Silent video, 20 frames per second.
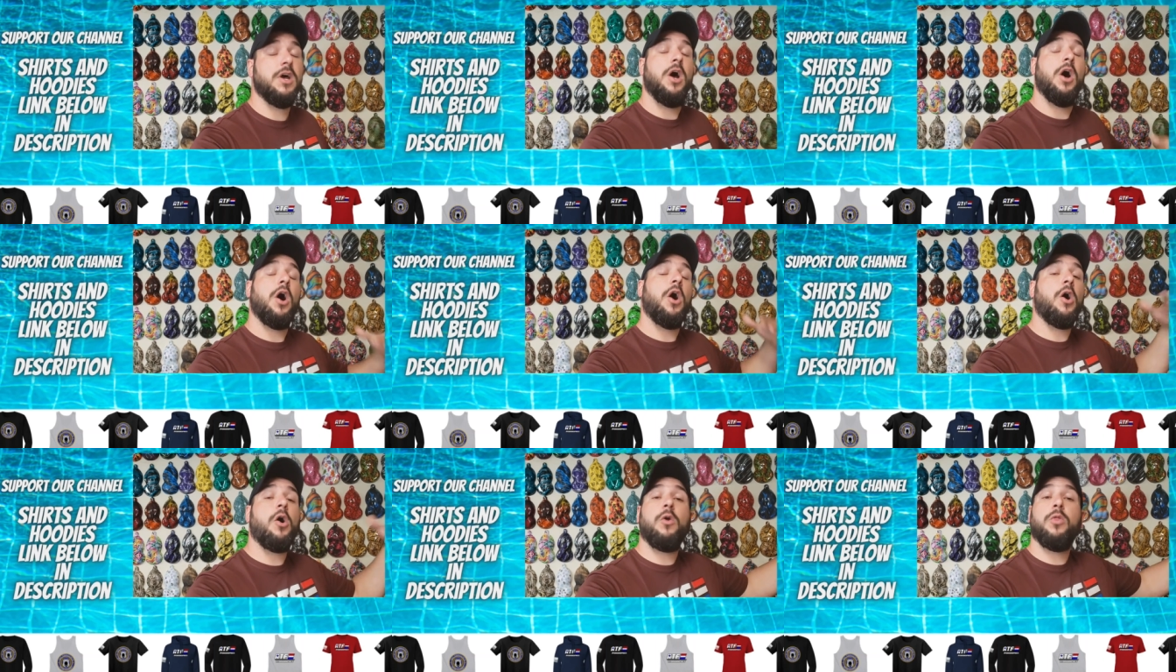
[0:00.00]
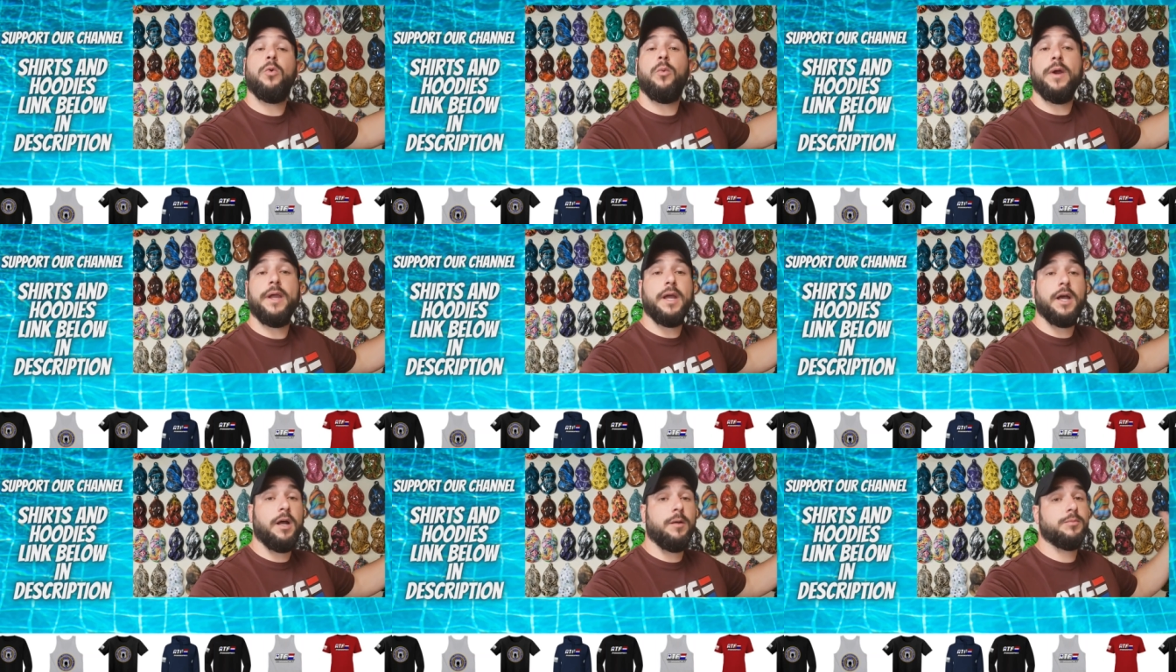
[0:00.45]
all the
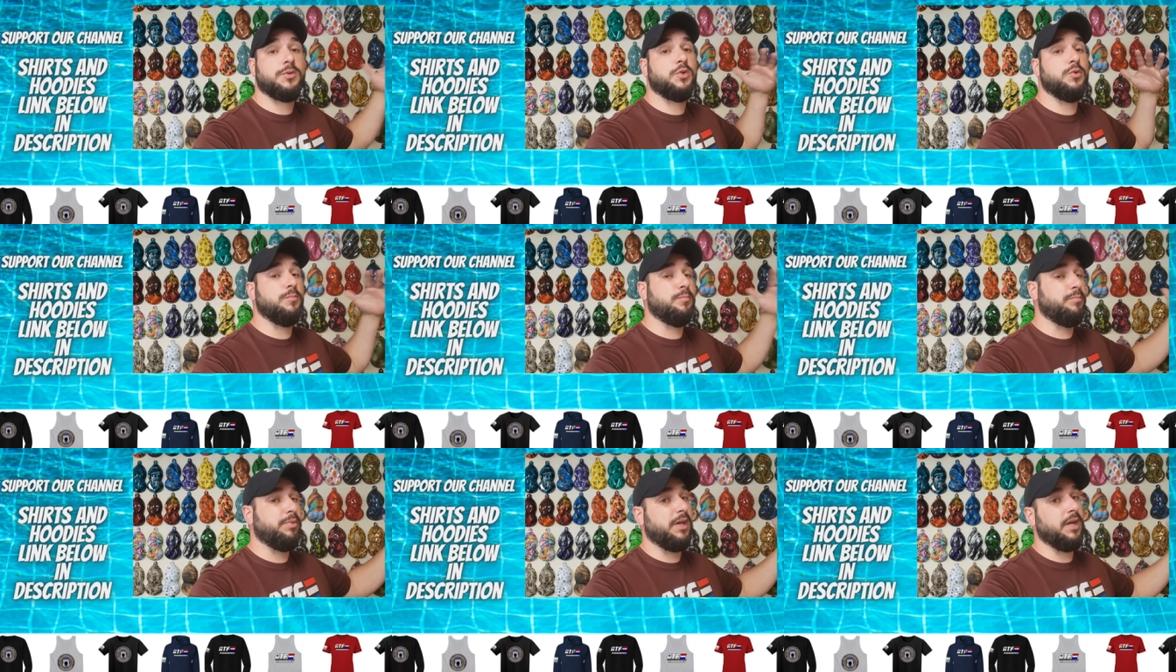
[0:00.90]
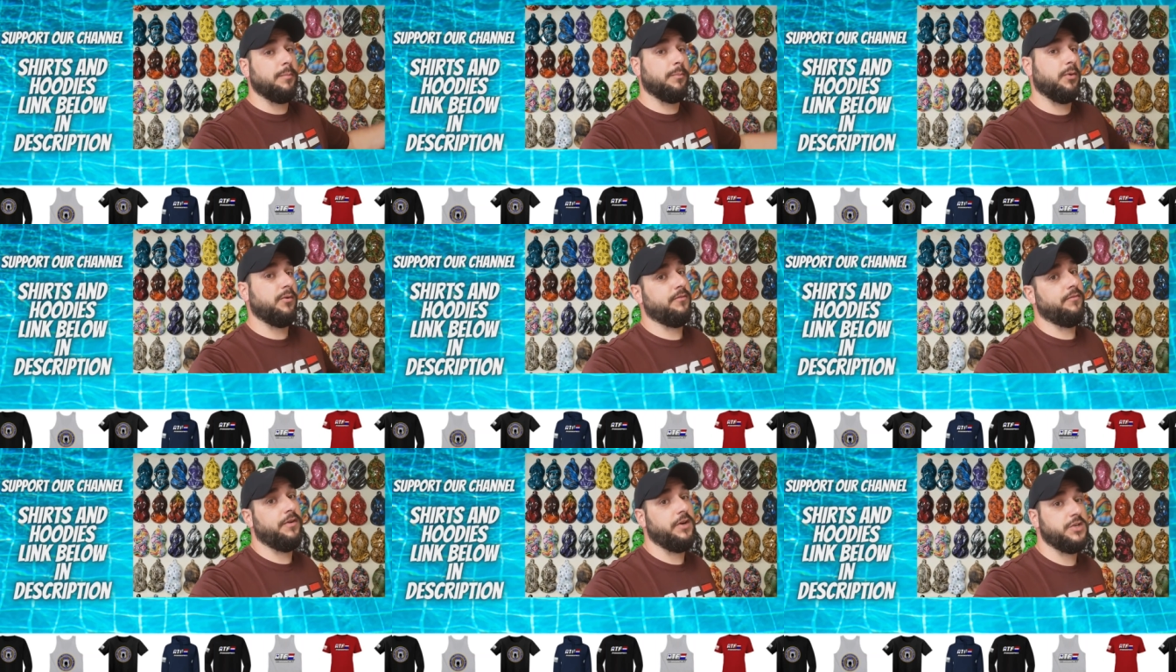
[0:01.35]
way up to big
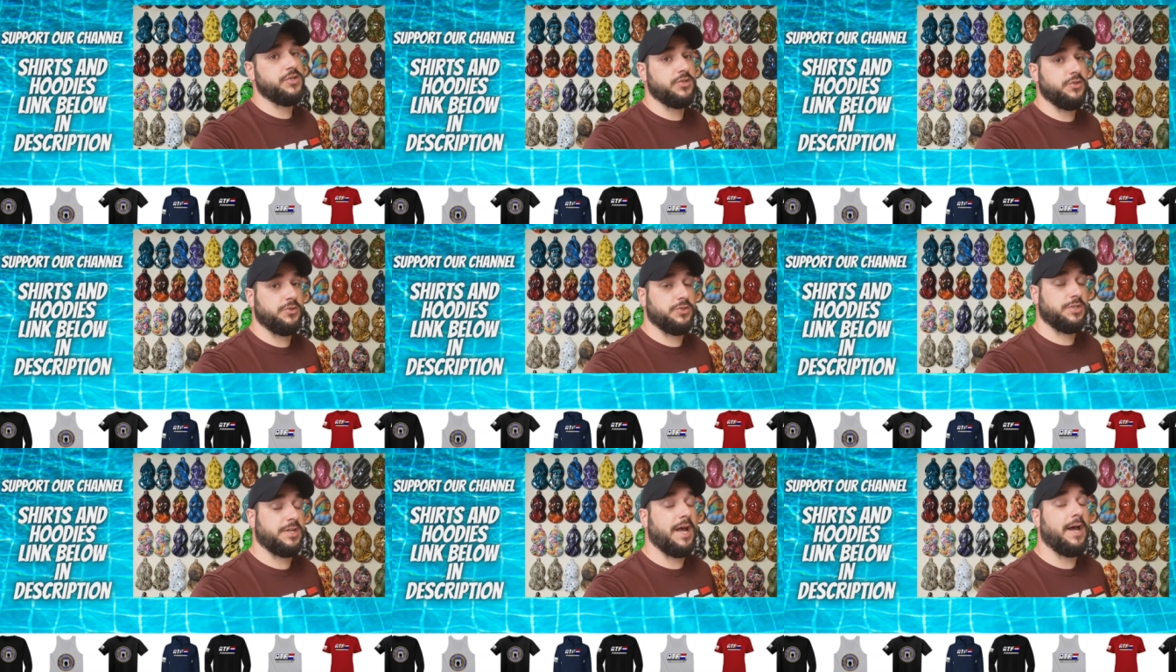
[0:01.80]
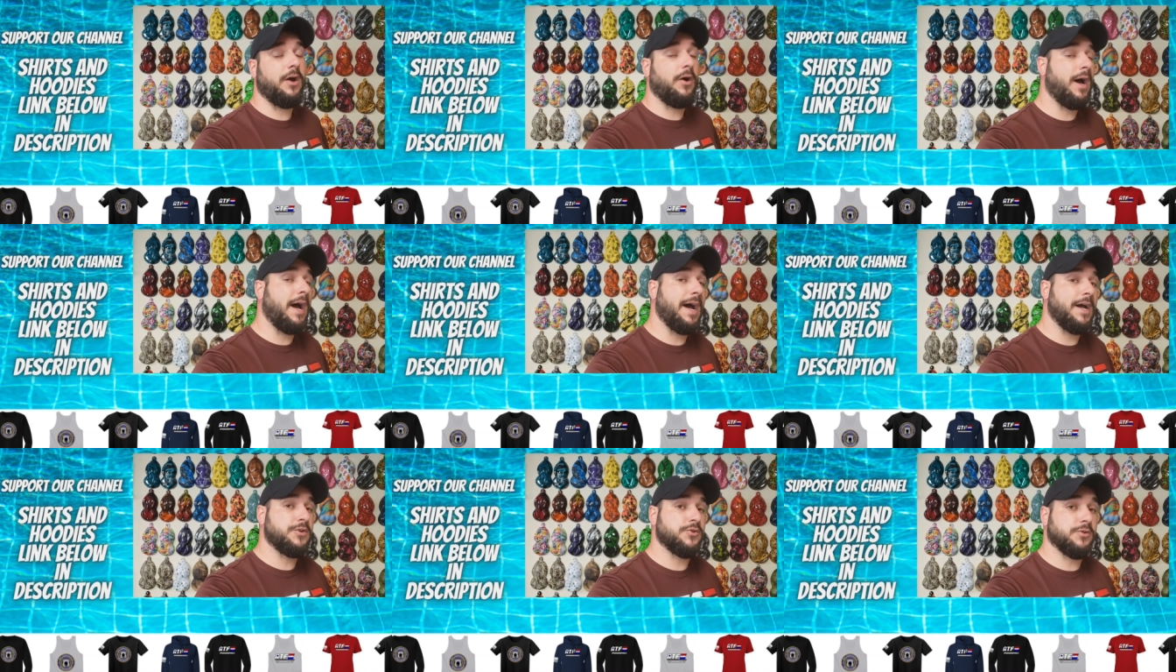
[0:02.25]
professional style
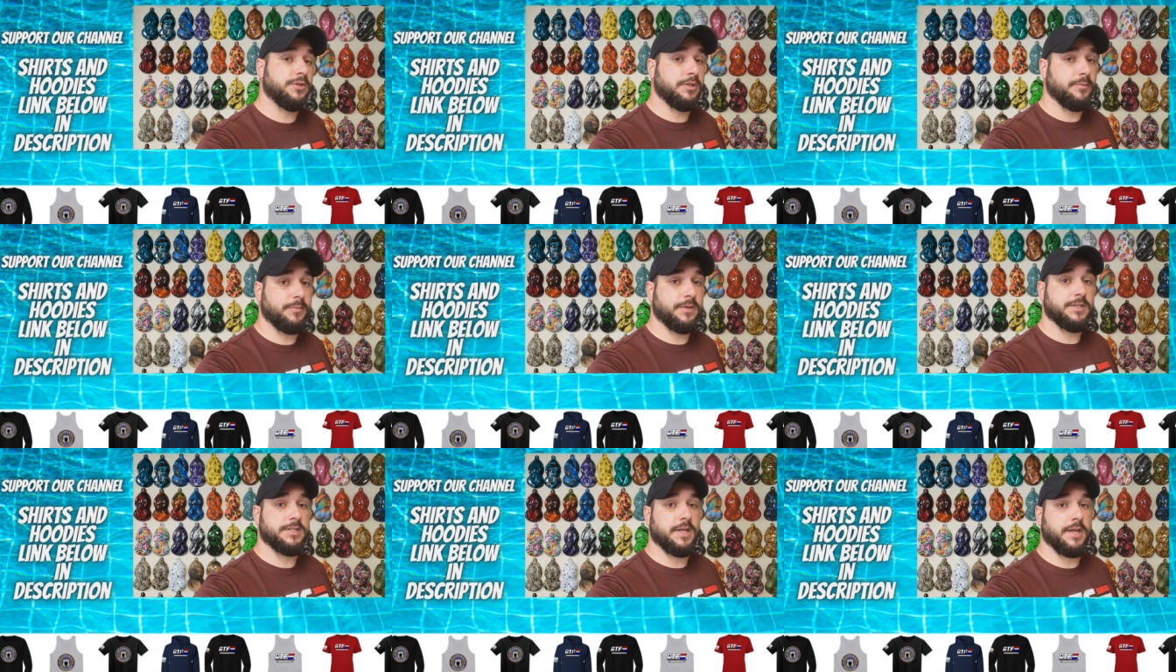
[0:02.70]
hydro dipping